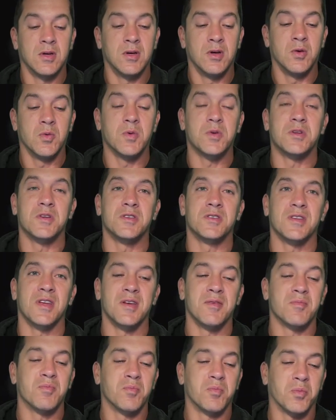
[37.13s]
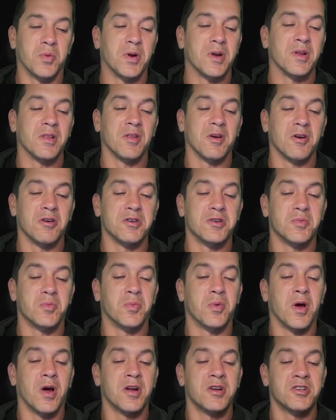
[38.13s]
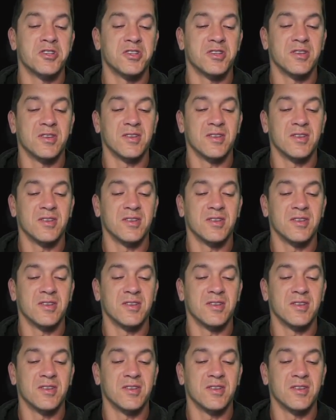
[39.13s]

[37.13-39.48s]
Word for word: which is a pretty large brush.